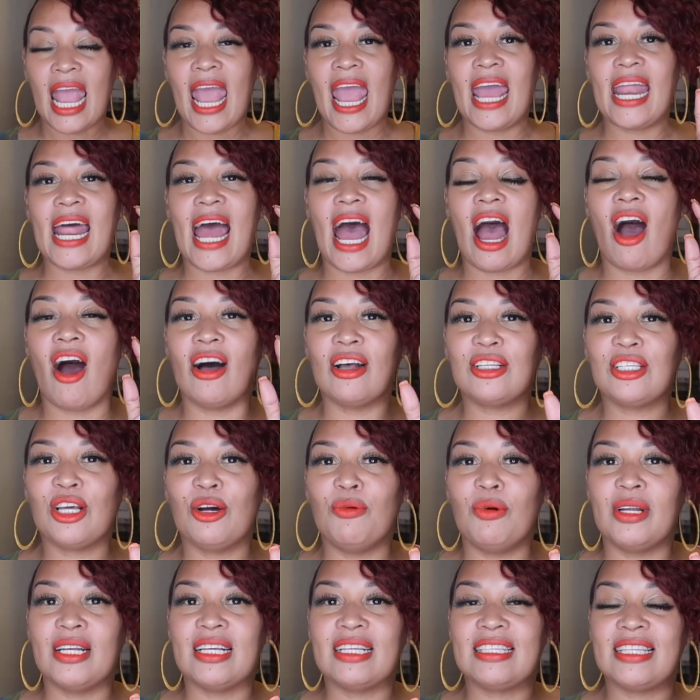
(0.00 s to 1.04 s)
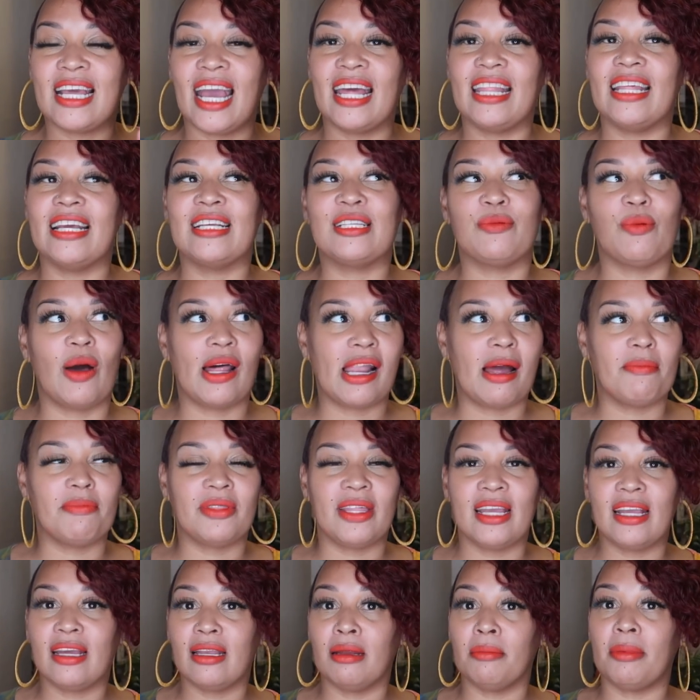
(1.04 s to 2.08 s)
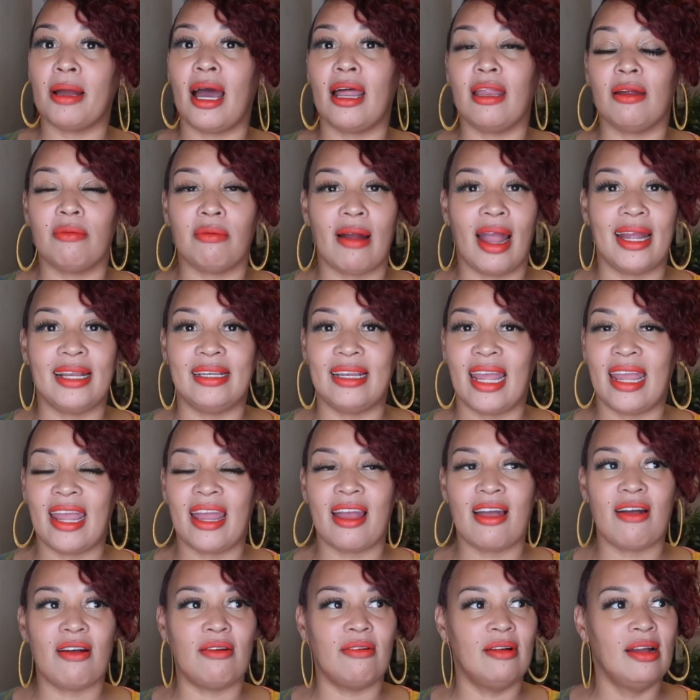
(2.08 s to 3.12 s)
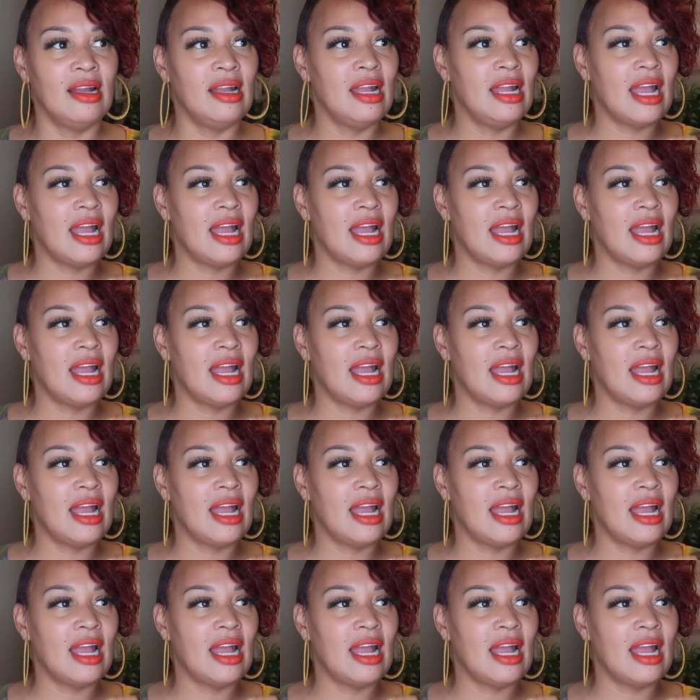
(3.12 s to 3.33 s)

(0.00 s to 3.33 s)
And I also want to say this while I'm thinking about it right now.